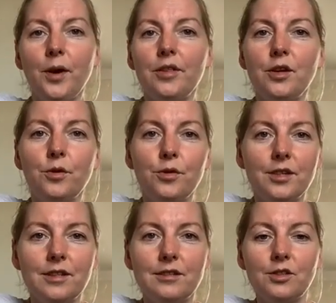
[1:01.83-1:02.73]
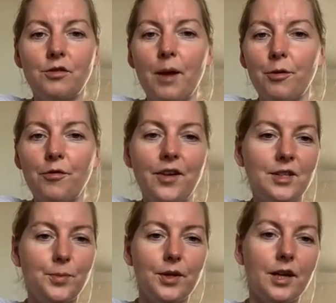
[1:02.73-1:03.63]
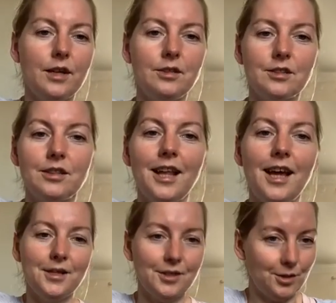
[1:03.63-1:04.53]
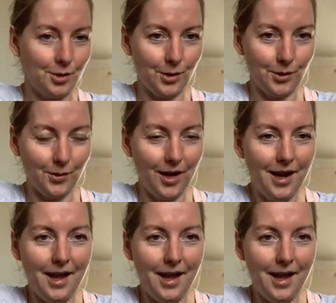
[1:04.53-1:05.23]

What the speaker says: whether you're on Instagram or Facebook, and just us know